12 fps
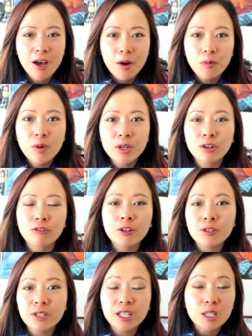when you're
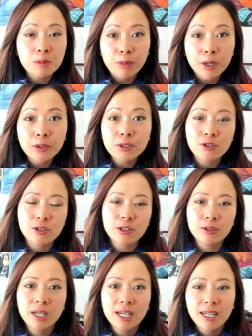first exposed
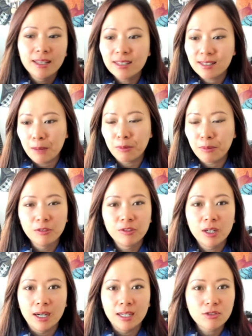to this type of
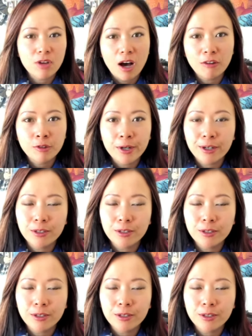software,